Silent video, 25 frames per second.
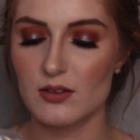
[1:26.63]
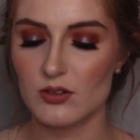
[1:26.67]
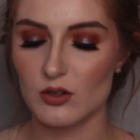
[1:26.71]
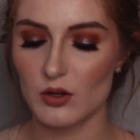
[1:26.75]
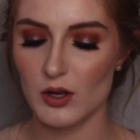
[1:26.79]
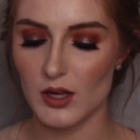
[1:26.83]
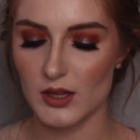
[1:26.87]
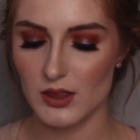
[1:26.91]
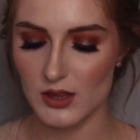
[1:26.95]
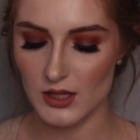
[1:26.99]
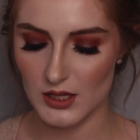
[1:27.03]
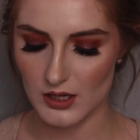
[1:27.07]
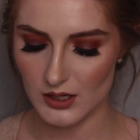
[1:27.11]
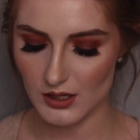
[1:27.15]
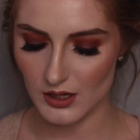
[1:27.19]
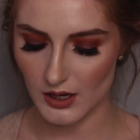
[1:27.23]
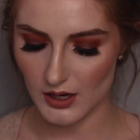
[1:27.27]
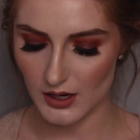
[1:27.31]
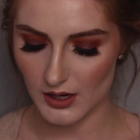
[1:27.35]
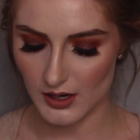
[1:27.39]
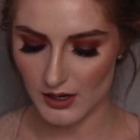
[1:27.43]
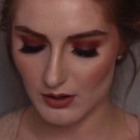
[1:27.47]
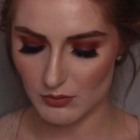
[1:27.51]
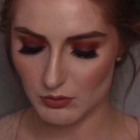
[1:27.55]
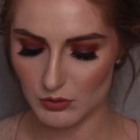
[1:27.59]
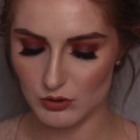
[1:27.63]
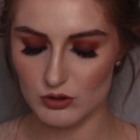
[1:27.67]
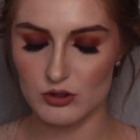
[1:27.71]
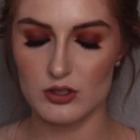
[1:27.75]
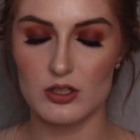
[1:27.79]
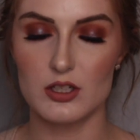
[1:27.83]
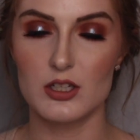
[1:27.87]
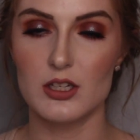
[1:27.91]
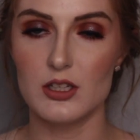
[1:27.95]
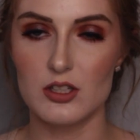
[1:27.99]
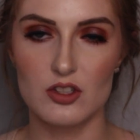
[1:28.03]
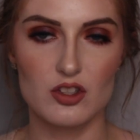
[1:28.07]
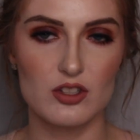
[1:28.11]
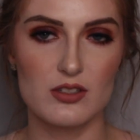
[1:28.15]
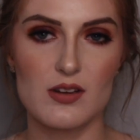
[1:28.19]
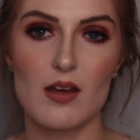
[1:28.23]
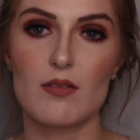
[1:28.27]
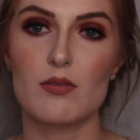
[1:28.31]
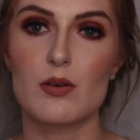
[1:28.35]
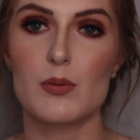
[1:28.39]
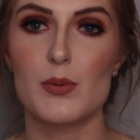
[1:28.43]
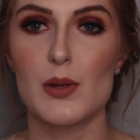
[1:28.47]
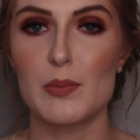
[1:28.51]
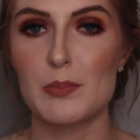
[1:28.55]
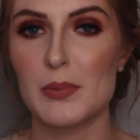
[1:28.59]
So I think I would just
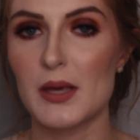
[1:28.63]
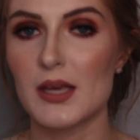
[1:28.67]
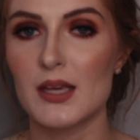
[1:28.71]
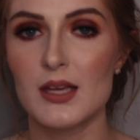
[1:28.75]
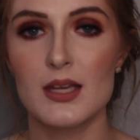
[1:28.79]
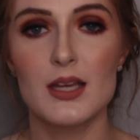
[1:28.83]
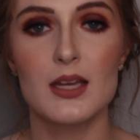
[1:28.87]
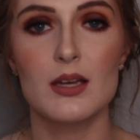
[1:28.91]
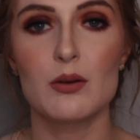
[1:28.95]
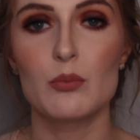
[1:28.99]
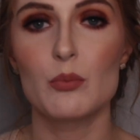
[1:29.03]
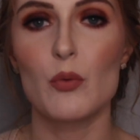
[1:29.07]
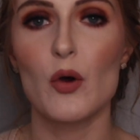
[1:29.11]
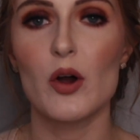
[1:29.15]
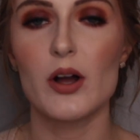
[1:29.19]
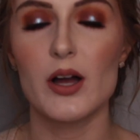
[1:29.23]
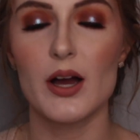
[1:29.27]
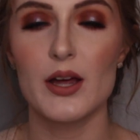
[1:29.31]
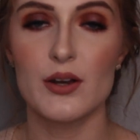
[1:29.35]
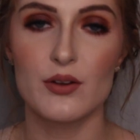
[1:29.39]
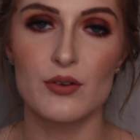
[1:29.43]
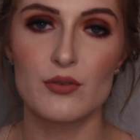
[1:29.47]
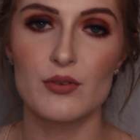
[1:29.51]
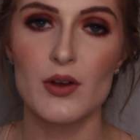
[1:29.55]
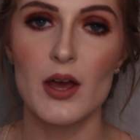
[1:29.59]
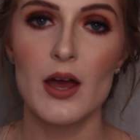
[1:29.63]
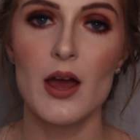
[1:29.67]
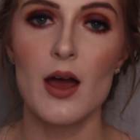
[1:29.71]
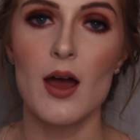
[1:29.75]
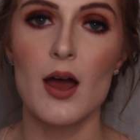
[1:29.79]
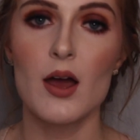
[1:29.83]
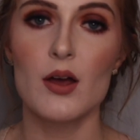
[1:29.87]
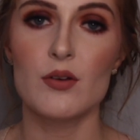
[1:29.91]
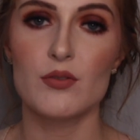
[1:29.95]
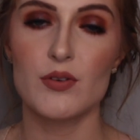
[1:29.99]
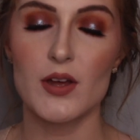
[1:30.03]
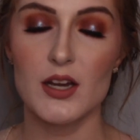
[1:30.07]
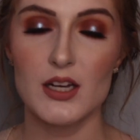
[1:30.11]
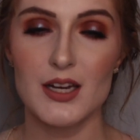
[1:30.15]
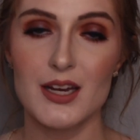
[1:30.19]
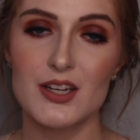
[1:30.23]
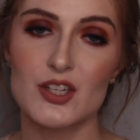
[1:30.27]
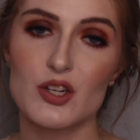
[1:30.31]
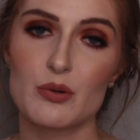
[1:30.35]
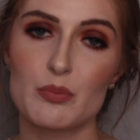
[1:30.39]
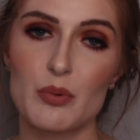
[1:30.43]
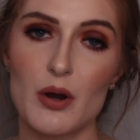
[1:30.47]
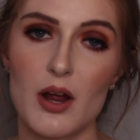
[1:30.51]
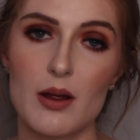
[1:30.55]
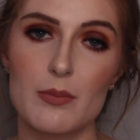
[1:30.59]
have to be picky in what kind of
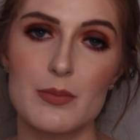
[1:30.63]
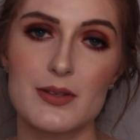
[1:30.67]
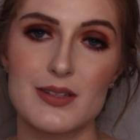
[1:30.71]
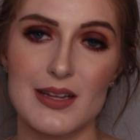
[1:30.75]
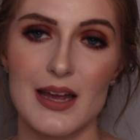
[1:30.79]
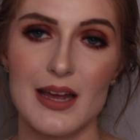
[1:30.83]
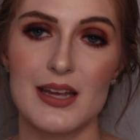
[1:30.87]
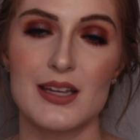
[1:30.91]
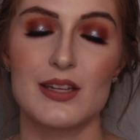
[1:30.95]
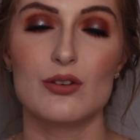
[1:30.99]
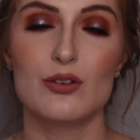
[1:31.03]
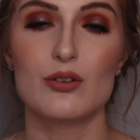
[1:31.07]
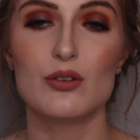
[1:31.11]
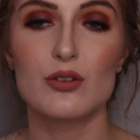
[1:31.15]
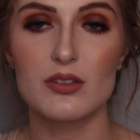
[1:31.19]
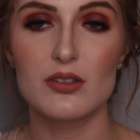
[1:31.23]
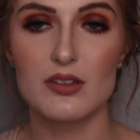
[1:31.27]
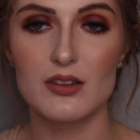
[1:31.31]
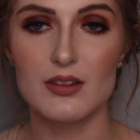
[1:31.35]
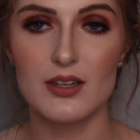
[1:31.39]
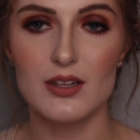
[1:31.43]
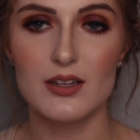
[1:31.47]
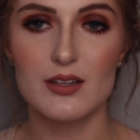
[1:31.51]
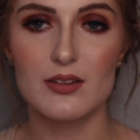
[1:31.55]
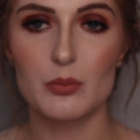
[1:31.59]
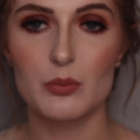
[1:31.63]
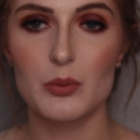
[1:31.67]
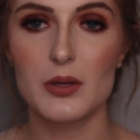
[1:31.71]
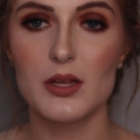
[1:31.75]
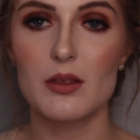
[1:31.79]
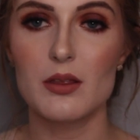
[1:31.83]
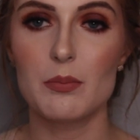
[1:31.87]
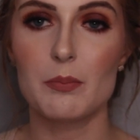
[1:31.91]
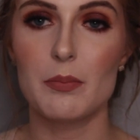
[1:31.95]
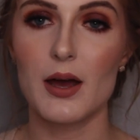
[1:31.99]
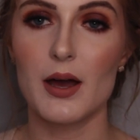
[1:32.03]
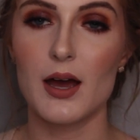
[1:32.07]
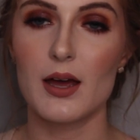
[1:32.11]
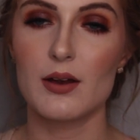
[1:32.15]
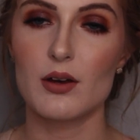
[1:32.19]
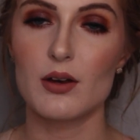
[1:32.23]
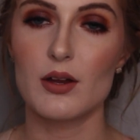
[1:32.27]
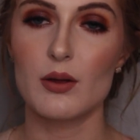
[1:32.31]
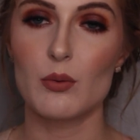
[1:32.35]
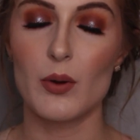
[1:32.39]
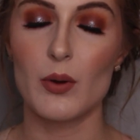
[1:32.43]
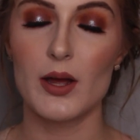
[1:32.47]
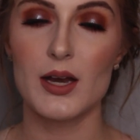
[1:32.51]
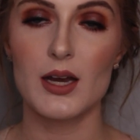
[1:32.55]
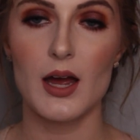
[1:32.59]
foundation primers I use this with, but
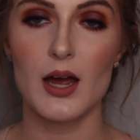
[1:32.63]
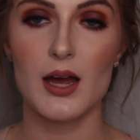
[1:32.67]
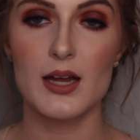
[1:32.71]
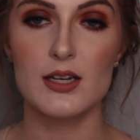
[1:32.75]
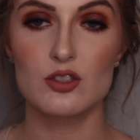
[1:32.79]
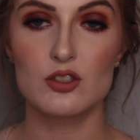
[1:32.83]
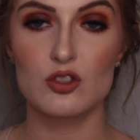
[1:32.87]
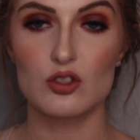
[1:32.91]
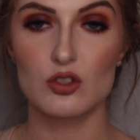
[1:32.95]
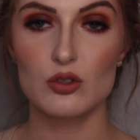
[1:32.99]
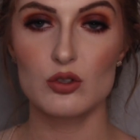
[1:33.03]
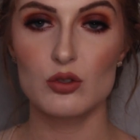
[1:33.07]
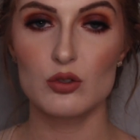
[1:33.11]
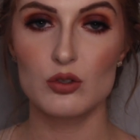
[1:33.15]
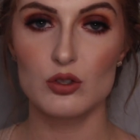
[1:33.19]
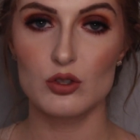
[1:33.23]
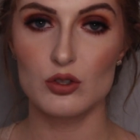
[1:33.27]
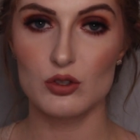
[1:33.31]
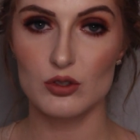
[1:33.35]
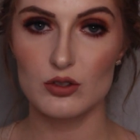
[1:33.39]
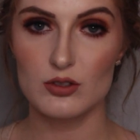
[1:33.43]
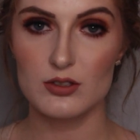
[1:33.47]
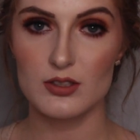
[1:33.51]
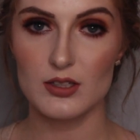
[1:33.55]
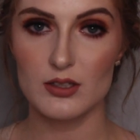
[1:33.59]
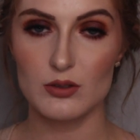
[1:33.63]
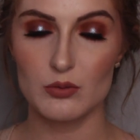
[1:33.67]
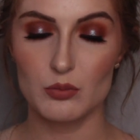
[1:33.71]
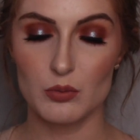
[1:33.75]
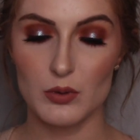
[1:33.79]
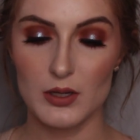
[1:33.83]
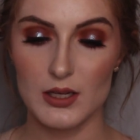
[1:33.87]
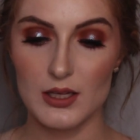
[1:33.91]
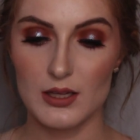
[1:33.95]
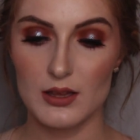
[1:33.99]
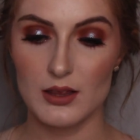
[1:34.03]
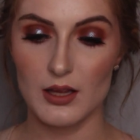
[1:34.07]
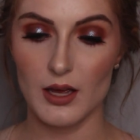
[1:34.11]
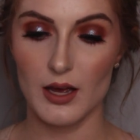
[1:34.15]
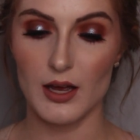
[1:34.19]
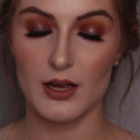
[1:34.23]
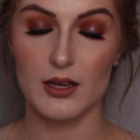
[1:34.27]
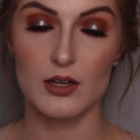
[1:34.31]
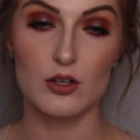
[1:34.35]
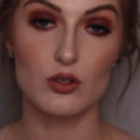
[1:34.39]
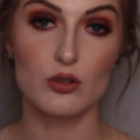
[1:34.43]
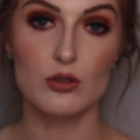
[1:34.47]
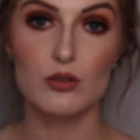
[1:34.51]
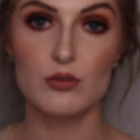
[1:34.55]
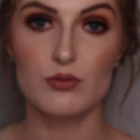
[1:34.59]
when I do use it with
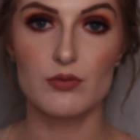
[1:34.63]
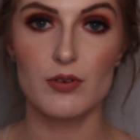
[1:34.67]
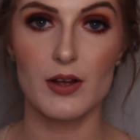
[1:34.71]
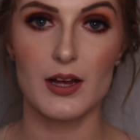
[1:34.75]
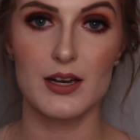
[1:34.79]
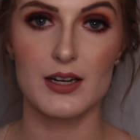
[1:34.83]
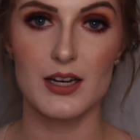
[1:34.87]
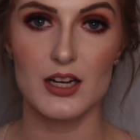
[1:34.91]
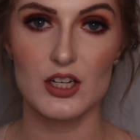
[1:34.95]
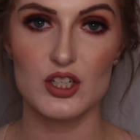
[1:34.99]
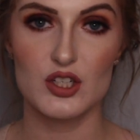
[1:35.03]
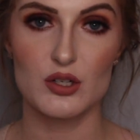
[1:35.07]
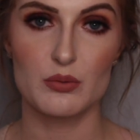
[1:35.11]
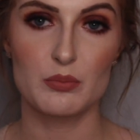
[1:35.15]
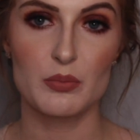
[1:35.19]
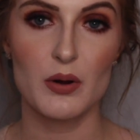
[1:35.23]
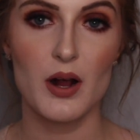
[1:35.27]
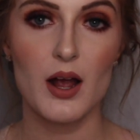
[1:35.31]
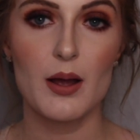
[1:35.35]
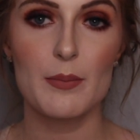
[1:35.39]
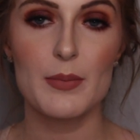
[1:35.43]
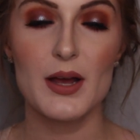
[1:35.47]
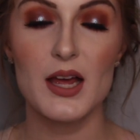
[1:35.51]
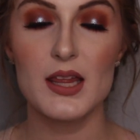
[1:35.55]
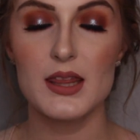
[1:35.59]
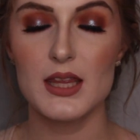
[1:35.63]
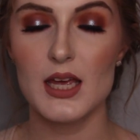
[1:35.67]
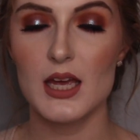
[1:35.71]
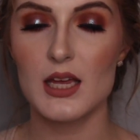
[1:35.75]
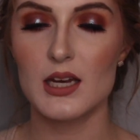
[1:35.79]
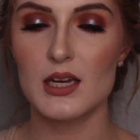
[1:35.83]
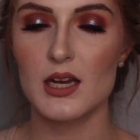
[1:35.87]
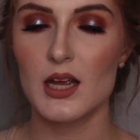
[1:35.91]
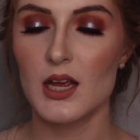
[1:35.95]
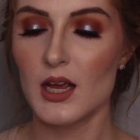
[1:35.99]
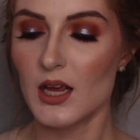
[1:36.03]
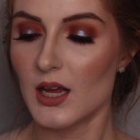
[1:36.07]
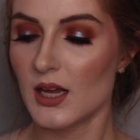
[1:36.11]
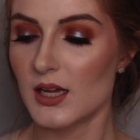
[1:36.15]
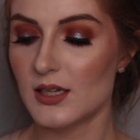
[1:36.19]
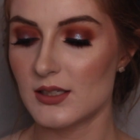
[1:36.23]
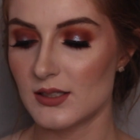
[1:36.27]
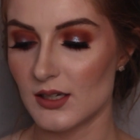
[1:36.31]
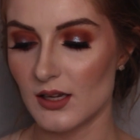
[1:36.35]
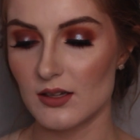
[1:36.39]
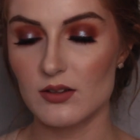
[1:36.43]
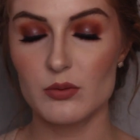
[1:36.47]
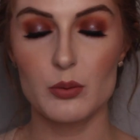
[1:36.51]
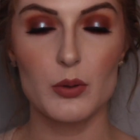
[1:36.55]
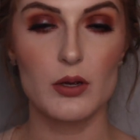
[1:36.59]
a good foundation primer, then it
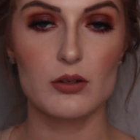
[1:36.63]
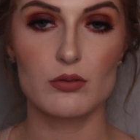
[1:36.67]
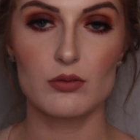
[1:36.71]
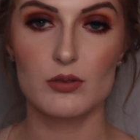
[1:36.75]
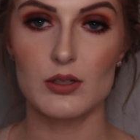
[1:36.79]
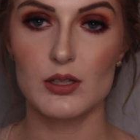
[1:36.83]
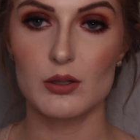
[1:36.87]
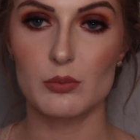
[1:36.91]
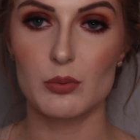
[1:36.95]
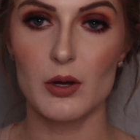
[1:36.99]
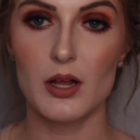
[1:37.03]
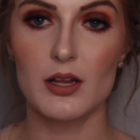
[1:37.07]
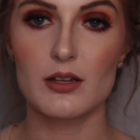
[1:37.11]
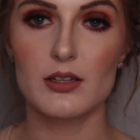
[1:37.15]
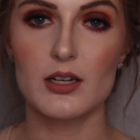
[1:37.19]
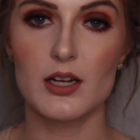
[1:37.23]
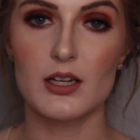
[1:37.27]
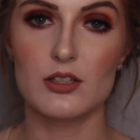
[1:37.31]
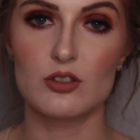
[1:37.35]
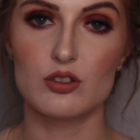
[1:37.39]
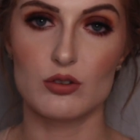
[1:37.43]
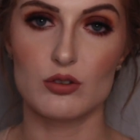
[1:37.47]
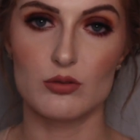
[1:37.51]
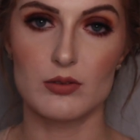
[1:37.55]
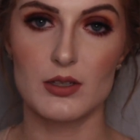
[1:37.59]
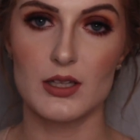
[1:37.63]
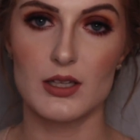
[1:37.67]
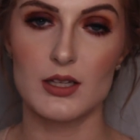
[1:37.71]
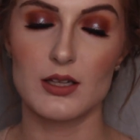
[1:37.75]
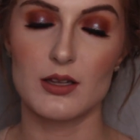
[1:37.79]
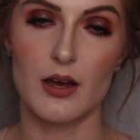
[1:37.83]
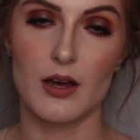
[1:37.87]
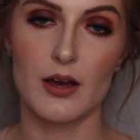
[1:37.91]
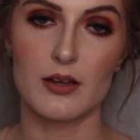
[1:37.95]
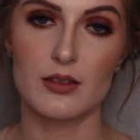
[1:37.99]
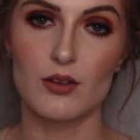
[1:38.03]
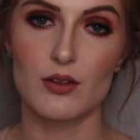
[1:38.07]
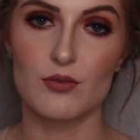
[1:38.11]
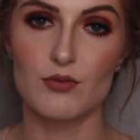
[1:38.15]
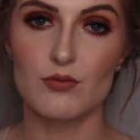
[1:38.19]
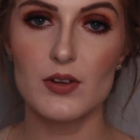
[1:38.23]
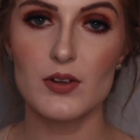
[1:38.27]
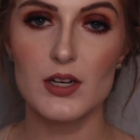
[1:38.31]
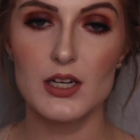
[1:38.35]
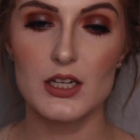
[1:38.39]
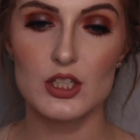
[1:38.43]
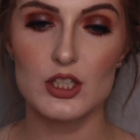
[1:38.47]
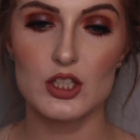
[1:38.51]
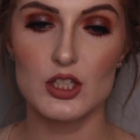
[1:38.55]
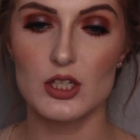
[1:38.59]
does work really well, and I do really like the
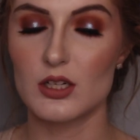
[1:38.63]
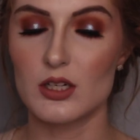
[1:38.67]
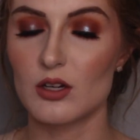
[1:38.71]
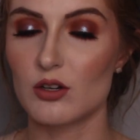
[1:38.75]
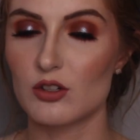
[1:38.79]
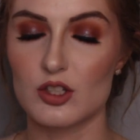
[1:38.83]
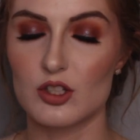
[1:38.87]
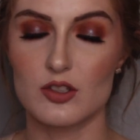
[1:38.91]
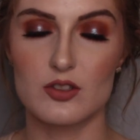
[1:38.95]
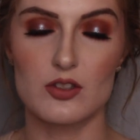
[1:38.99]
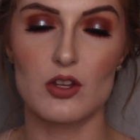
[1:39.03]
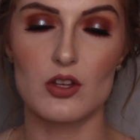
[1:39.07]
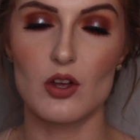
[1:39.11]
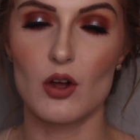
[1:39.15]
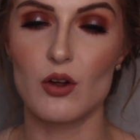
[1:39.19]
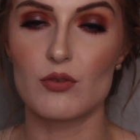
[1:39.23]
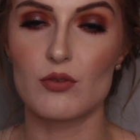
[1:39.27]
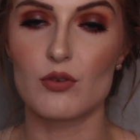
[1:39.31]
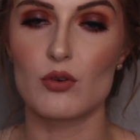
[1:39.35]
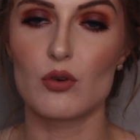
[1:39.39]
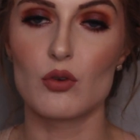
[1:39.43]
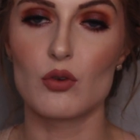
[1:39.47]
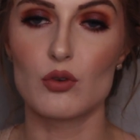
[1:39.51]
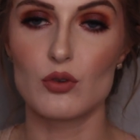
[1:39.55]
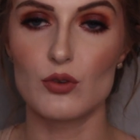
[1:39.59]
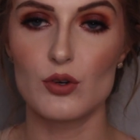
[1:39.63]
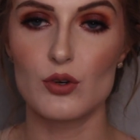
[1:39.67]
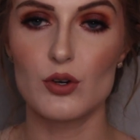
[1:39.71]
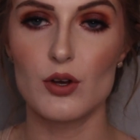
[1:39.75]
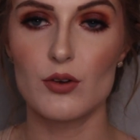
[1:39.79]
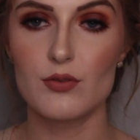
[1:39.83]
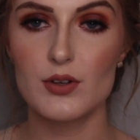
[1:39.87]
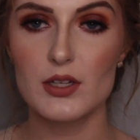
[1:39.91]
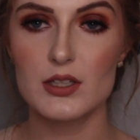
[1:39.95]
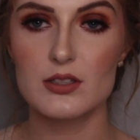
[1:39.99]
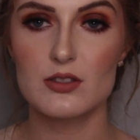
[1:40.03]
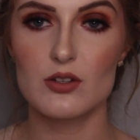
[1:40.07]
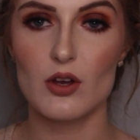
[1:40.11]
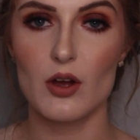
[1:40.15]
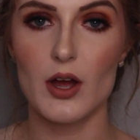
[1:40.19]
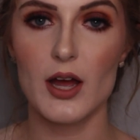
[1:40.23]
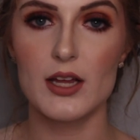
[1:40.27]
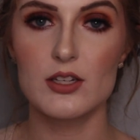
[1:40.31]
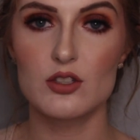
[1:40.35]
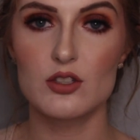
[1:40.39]
finish and just the overall look of it. So